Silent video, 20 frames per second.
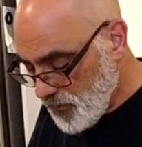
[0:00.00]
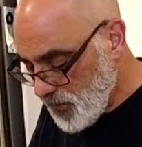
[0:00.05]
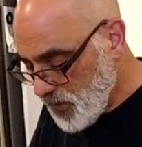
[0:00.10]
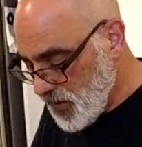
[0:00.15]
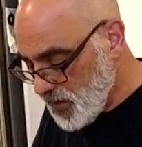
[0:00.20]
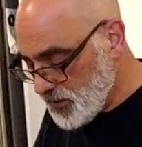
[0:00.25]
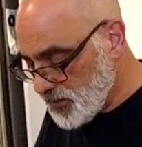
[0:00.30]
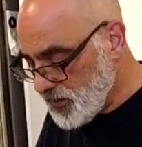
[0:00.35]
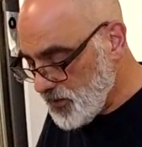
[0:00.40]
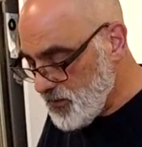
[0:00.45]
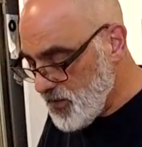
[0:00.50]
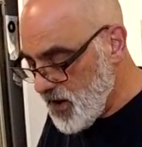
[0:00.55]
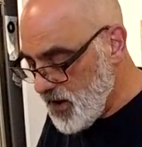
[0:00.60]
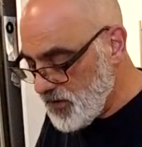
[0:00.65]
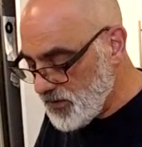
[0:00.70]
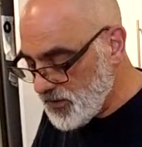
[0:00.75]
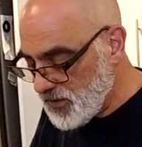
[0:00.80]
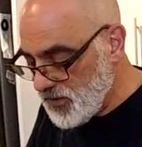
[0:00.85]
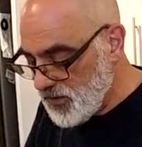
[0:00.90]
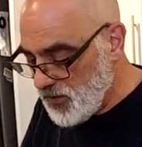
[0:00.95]
This to me
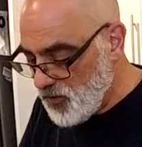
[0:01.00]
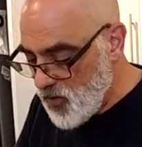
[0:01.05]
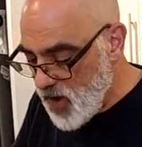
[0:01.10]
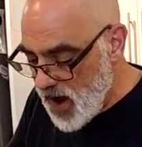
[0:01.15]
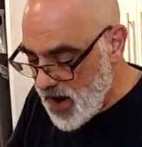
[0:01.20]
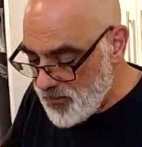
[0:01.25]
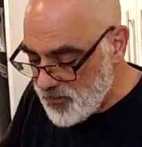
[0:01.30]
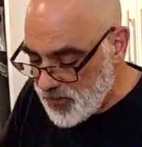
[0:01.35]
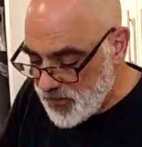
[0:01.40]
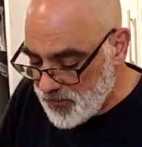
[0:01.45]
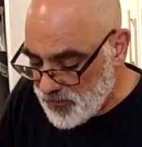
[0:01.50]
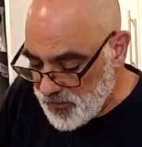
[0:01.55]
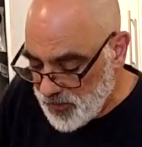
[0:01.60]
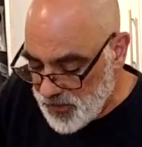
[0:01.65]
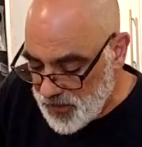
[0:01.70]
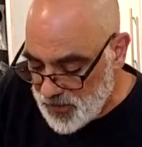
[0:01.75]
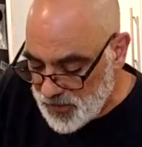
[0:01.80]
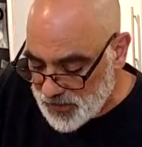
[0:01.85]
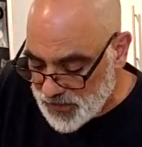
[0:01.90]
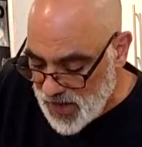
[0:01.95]
is a little wet, but
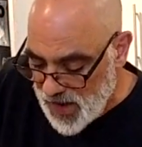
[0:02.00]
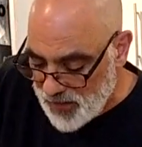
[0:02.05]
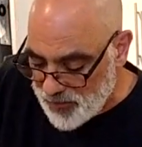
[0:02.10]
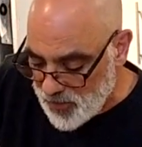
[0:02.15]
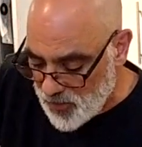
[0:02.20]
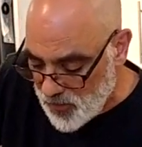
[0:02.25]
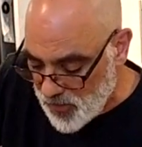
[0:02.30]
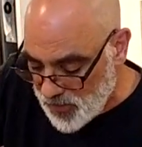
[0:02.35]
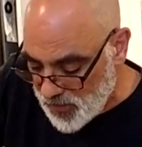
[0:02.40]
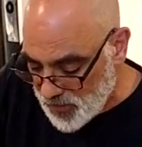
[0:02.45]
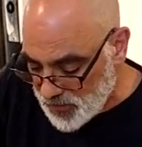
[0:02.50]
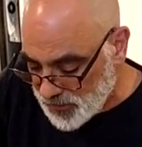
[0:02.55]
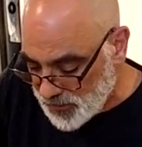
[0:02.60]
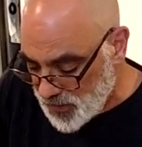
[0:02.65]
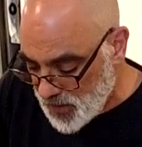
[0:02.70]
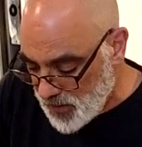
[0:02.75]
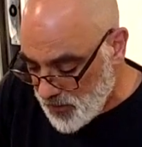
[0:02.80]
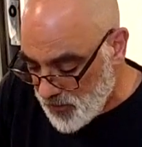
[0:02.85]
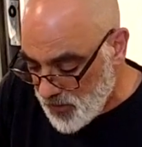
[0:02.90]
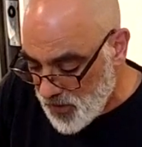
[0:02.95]
Lynn is happy with it.
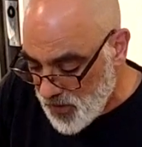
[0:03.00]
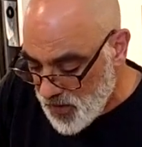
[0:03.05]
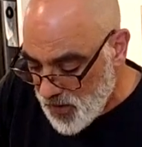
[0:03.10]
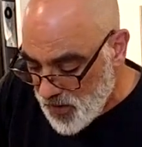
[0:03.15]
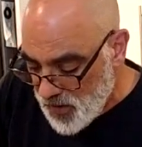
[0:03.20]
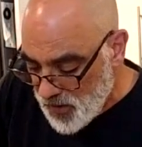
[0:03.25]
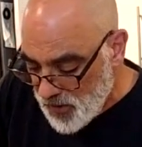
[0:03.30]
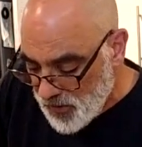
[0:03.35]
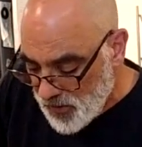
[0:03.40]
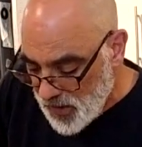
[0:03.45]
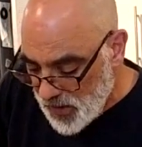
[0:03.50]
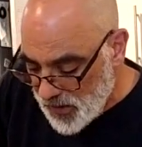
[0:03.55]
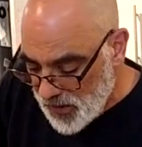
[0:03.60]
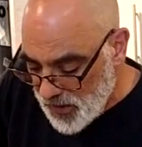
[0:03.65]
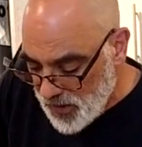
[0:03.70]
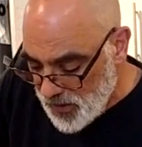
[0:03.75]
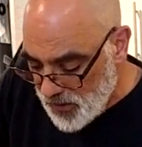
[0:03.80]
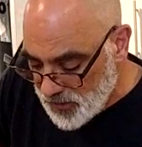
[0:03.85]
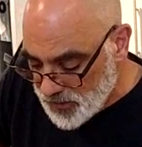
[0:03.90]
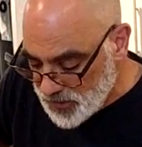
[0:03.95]
So, like,
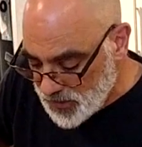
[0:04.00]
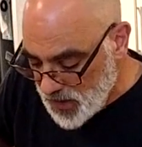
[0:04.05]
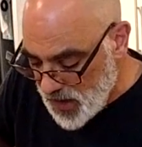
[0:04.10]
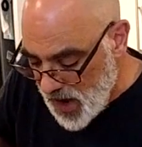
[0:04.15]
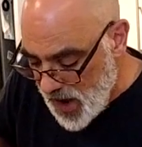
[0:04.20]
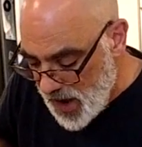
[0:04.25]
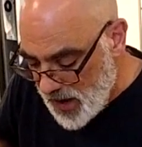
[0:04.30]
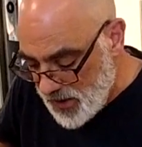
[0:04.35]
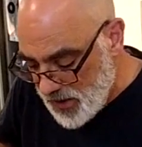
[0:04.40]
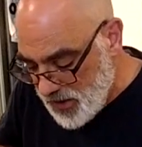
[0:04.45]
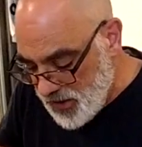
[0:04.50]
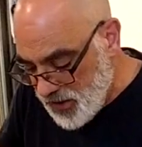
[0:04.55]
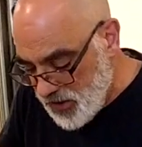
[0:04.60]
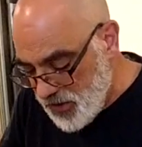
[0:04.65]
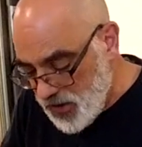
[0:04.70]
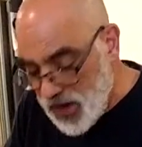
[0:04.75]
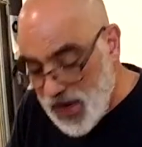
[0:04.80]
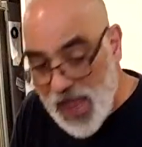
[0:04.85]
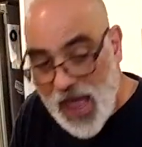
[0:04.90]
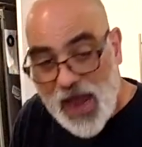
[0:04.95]
you know what you got to do?
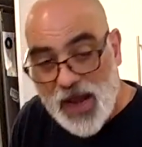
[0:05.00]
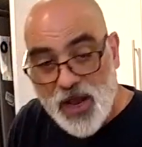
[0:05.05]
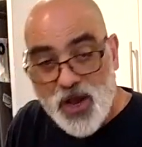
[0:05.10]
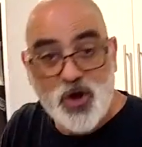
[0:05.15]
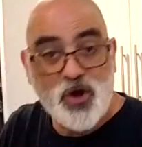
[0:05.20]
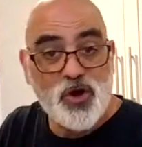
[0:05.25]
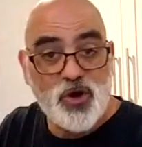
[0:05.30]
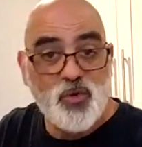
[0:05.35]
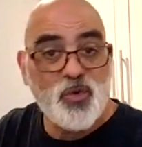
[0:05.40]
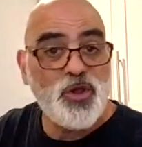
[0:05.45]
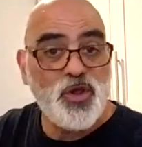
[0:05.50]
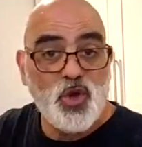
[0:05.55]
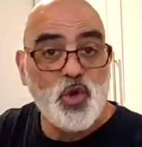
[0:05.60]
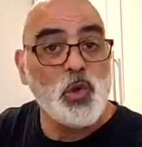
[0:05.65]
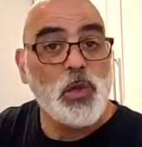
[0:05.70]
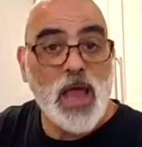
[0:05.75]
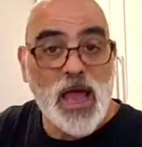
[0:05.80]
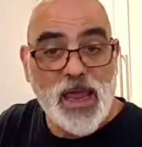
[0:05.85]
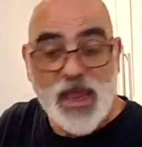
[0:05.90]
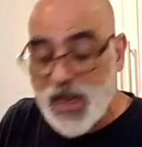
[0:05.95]
You got to cook what you
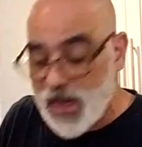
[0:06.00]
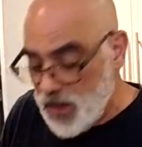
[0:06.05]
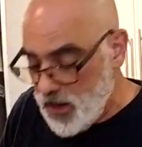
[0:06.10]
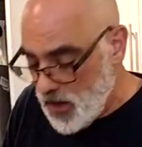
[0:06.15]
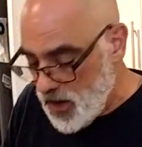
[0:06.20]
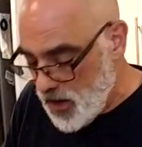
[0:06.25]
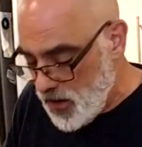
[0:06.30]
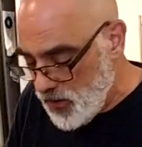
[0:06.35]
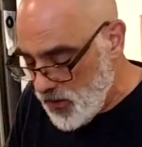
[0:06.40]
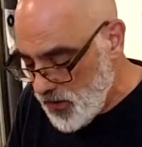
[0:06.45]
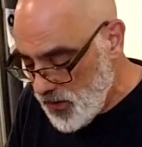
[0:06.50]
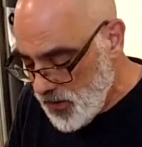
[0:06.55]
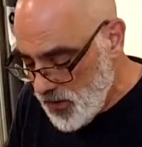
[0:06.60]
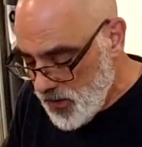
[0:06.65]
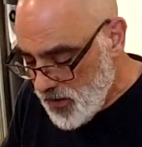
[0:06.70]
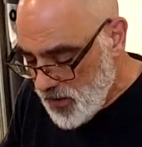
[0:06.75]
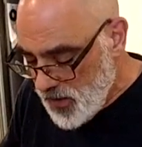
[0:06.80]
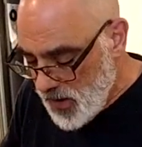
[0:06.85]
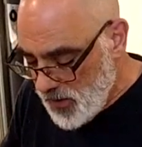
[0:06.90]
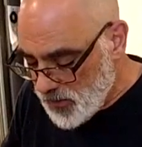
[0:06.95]
like, you know?
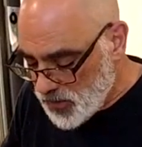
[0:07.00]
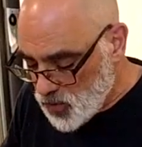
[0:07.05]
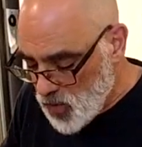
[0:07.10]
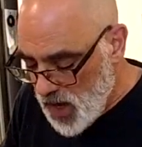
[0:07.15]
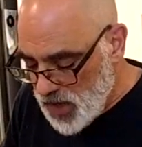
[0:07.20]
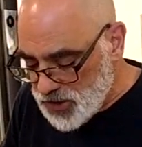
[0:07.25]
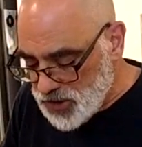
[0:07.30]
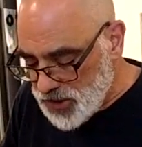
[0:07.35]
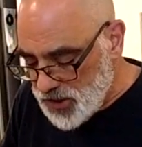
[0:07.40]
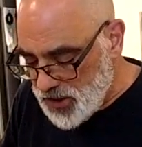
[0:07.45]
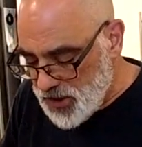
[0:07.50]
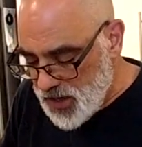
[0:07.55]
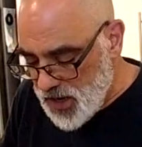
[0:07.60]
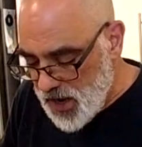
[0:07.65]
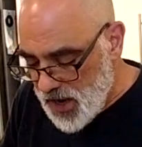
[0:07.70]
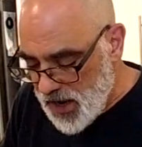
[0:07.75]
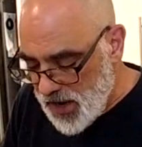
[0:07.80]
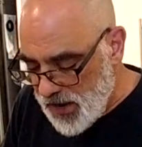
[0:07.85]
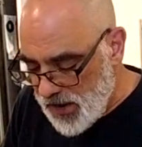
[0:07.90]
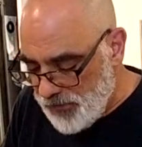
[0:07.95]
I was watching
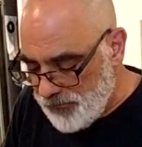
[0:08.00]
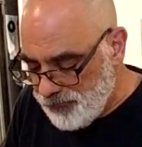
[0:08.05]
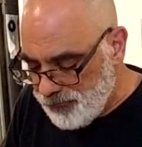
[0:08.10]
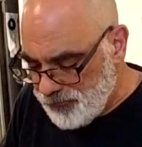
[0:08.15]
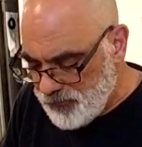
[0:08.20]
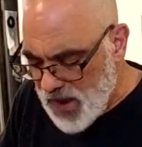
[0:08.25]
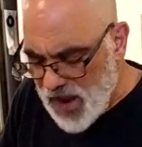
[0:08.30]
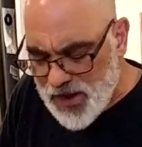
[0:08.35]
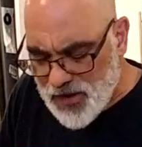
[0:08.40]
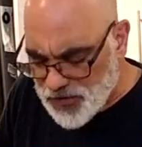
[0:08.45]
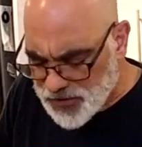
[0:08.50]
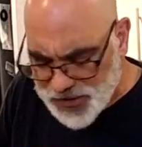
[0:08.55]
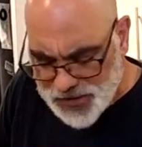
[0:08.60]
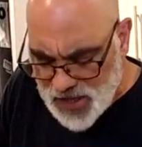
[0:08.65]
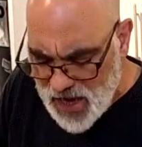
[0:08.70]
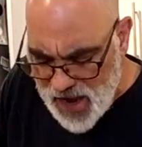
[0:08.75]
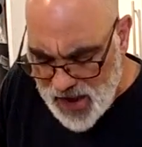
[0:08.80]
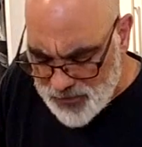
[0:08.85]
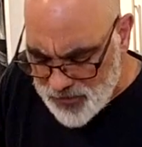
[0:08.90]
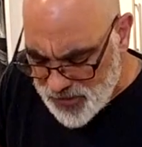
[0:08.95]
Michael
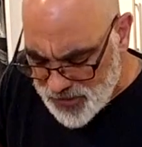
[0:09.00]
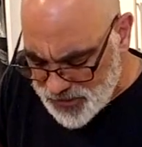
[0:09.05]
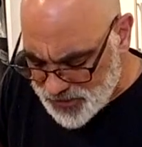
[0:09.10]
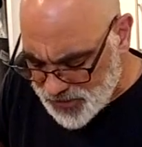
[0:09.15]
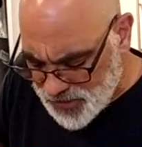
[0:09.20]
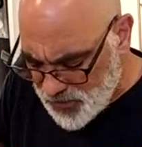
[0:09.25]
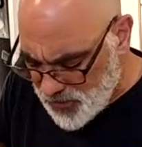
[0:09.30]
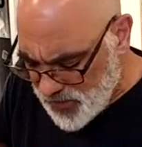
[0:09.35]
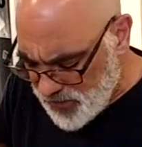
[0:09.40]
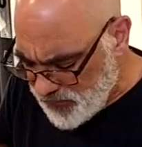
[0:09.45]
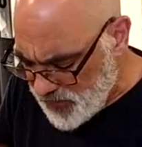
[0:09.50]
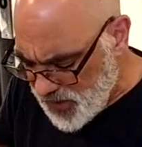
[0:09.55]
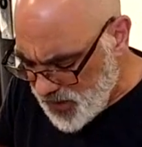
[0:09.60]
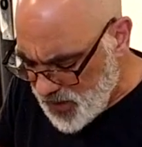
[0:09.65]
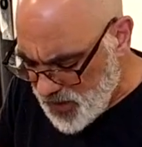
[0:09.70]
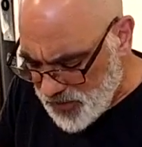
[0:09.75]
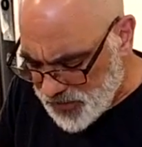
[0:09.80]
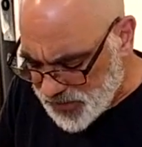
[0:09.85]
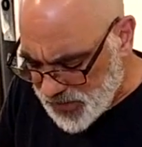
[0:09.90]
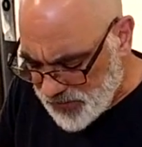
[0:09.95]
Simon is doing
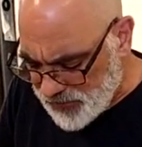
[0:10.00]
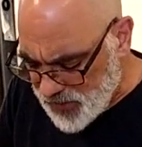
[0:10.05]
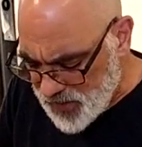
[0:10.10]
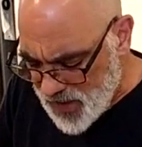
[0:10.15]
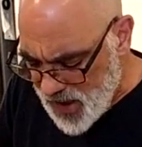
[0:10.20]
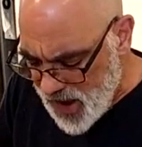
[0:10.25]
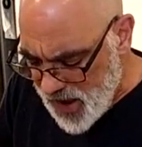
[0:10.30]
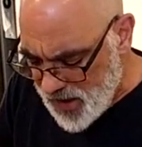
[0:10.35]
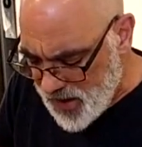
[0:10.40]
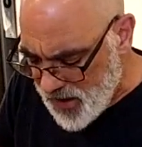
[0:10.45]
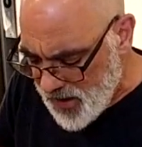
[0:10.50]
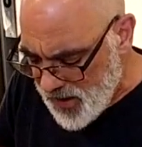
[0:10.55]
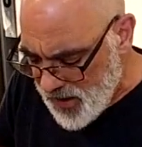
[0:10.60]
videos every day.